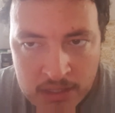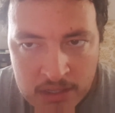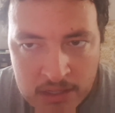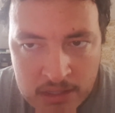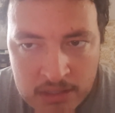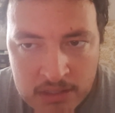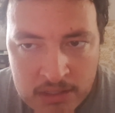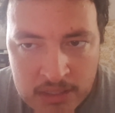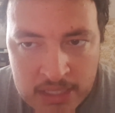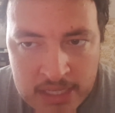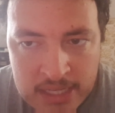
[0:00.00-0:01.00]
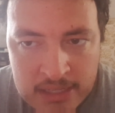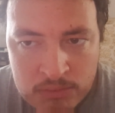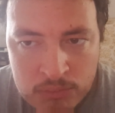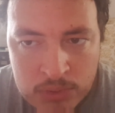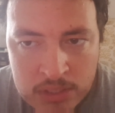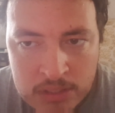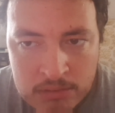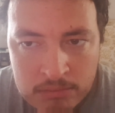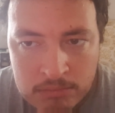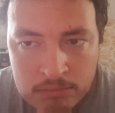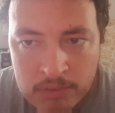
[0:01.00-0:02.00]
eh, it was
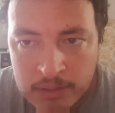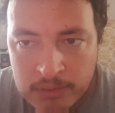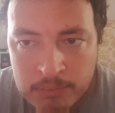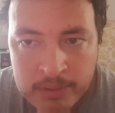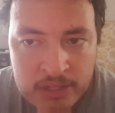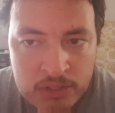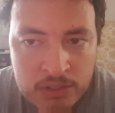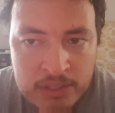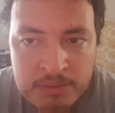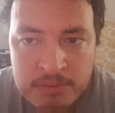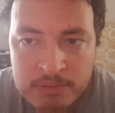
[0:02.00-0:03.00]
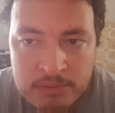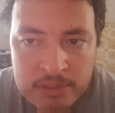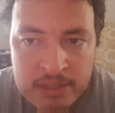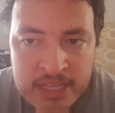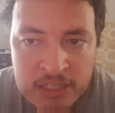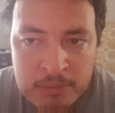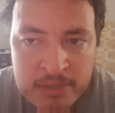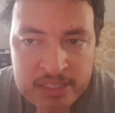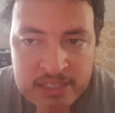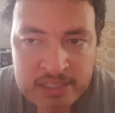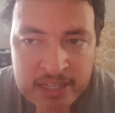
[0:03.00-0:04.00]
well Red Hood, he he killed him
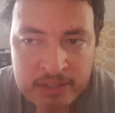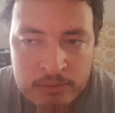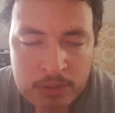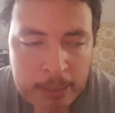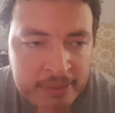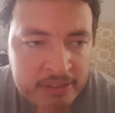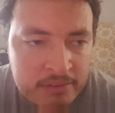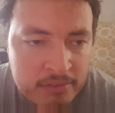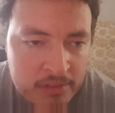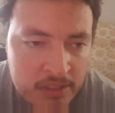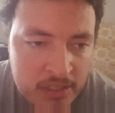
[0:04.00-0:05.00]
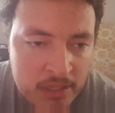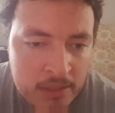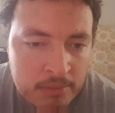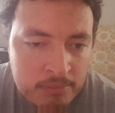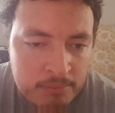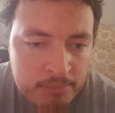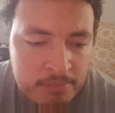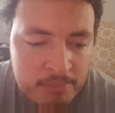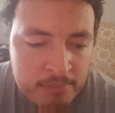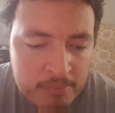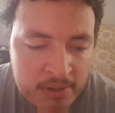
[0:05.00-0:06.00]
as the second Robin,
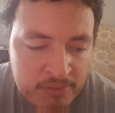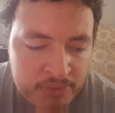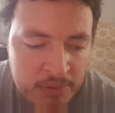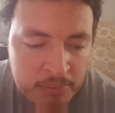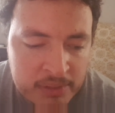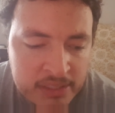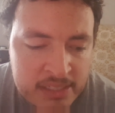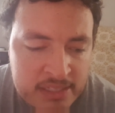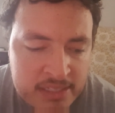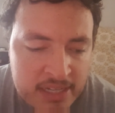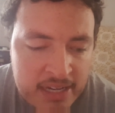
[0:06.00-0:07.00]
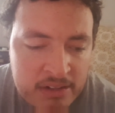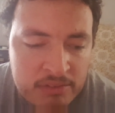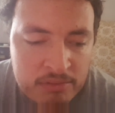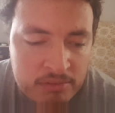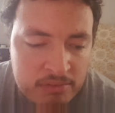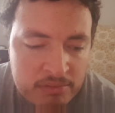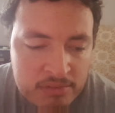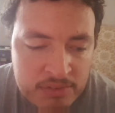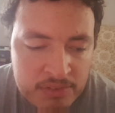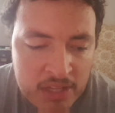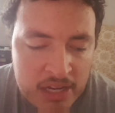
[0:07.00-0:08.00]
and for the release date,
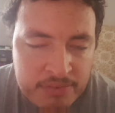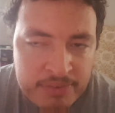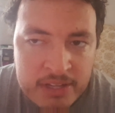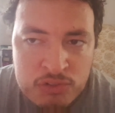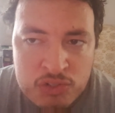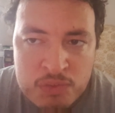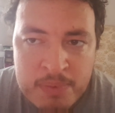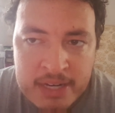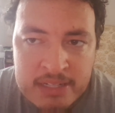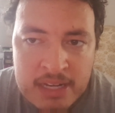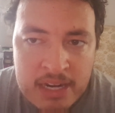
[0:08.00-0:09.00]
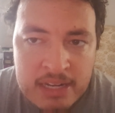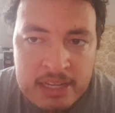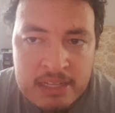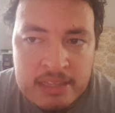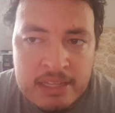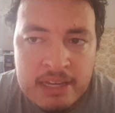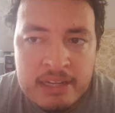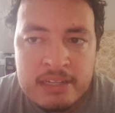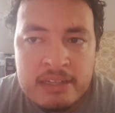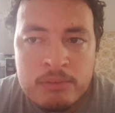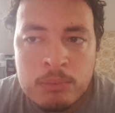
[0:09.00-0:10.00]
a lot of fans were spectating
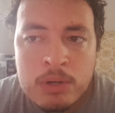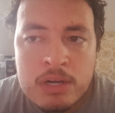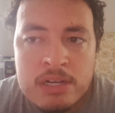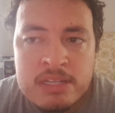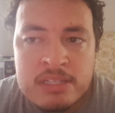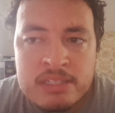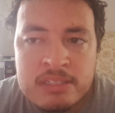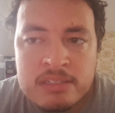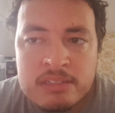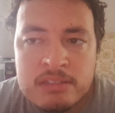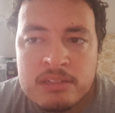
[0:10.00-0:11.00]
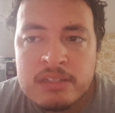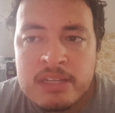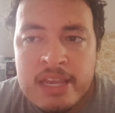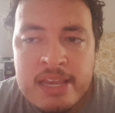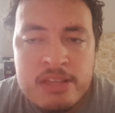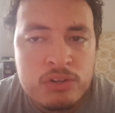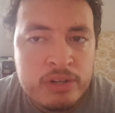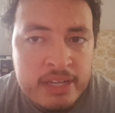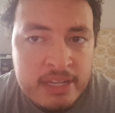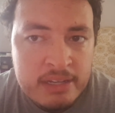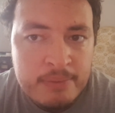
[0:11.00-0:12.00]
that it was either
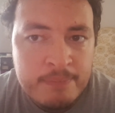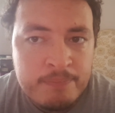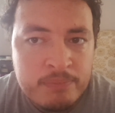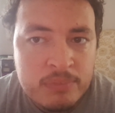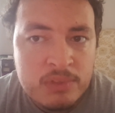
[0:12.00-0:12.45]
him